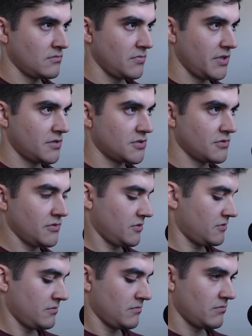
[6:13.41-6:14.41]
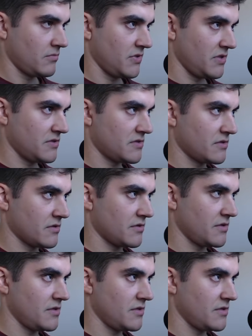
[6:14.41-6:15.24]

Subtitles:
Yeah, John Doe is 30